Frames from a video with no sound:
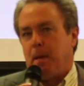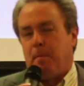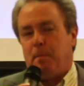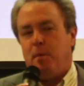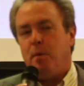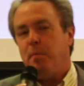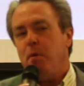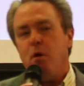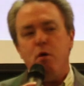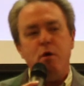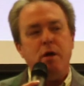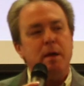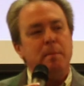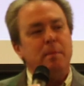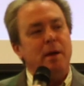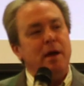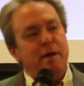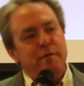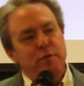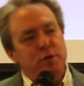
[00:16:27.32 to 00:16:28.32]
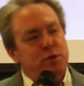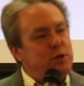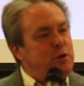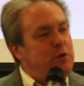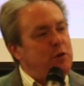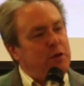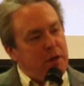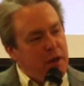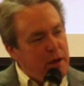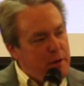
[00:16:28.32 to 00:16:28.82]
Well, boy, am I ever so
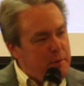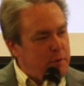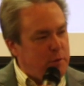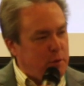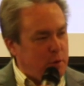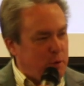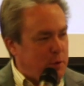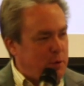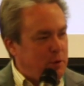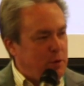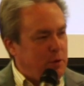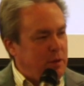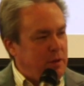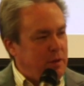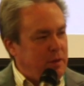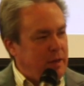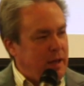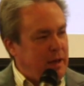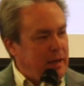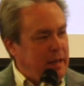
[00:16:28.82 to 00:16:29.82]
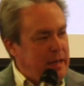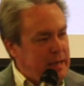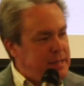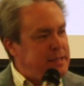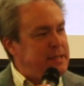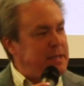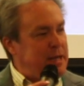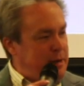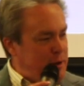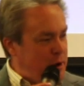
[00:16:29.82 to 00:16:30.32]
thankful that he
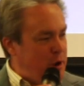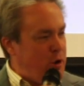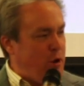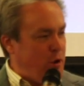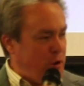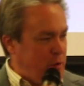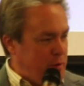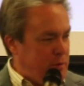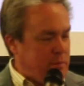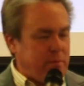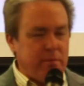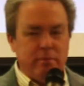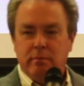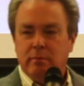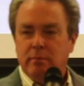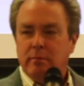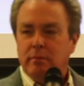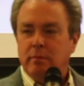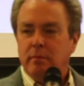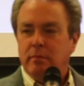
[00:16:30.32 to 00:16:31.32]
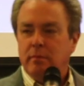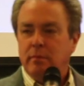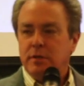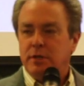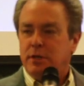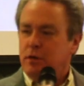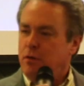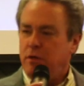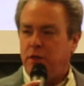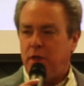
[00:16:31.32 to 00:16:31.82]
said no.
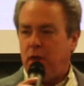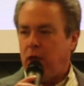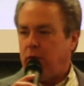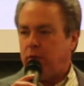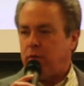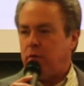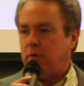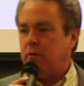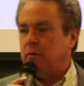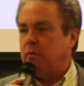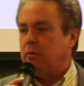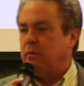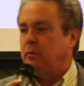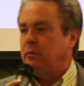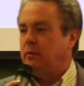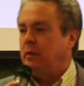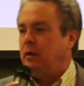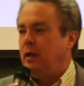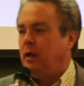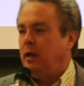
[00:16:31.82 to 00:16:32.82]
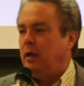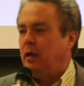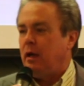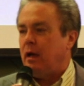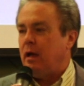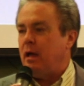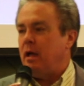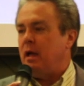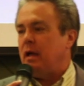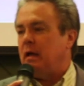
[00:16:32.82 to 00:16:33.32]
So thankful.
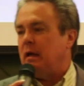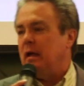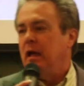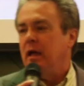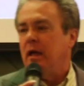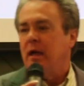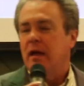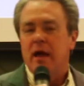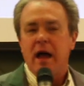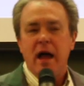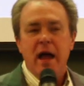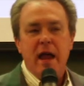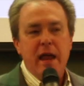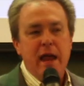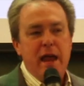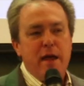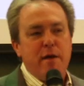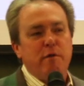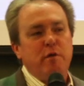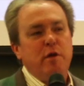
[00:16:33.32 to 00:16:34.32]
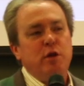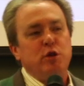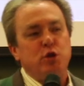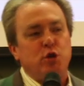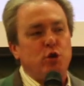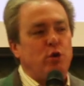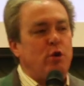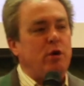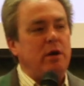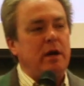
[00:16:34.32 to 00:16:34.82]
I I have
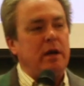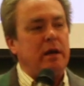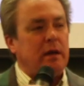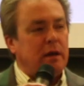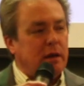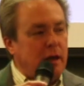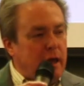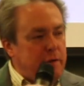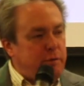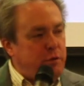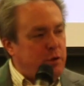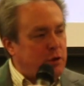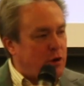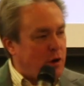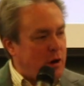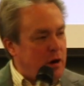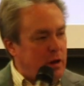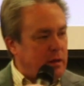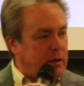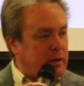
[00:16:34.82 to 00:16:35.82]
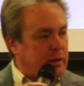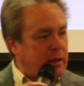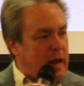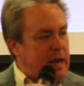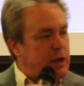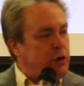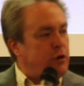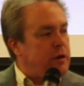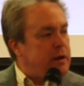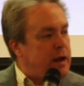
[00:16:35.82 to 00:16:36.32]
enjoyed a life with Darla that I
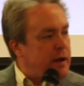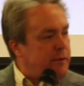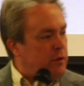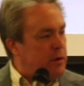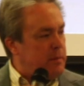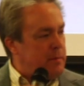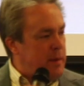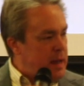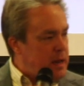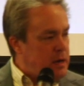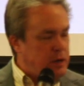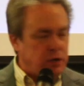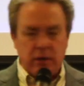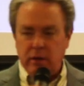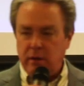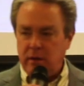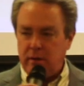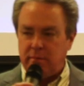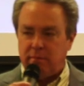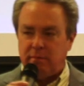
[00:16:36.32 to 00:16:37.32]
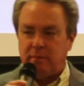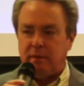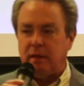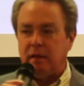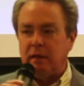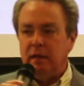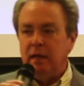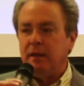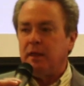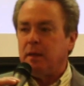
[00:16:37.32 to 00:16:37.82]
could never imagine.
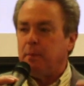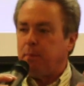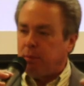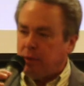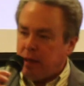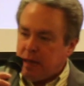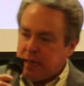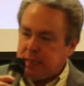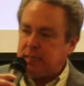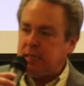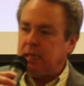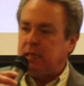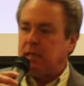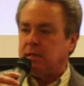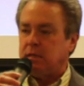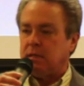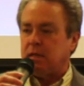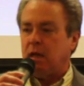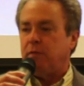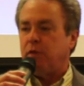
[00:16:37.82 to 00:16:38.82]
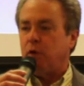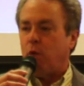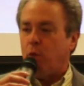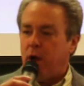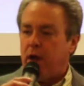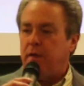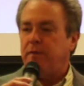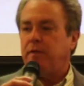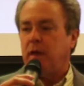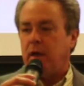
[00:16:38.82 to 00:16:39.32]
The the blessings of the
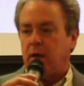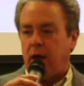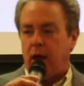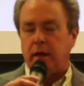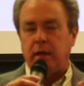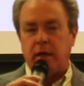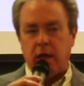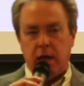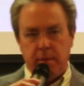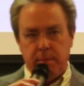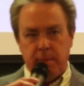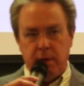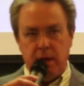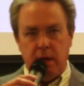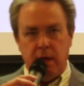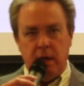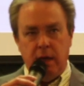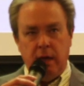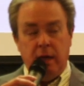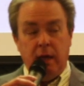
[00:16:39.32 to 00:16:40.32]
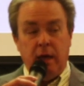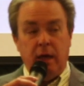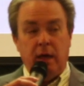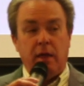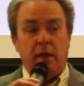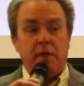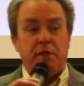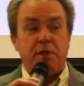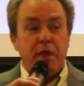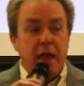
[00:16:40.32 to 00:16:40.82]
wife that God gave me.
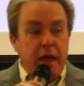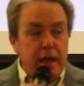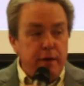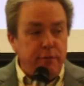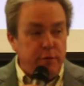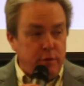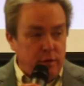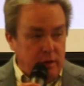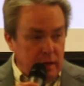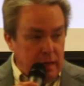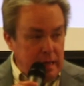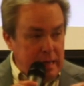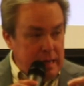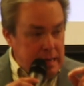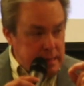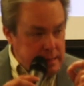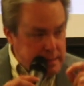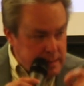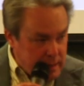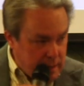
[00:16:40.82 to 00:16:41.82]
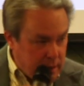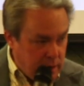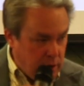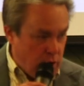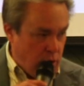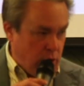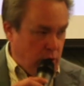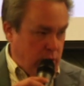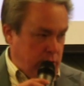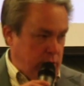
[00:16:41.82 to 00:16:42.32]
Thankfully, he said
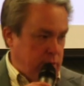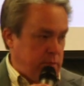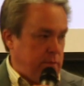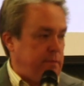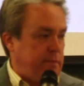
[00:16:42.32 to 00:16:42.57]
no.